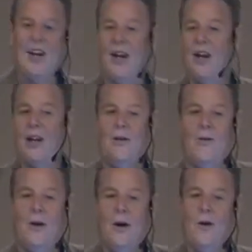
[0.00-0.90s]
That
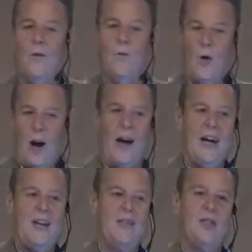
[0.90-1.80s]
little
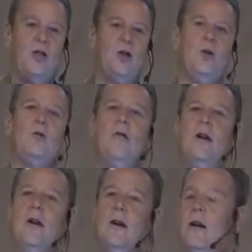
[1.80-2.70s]
phrase that
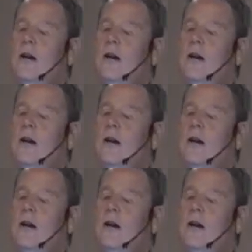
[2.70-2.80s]
you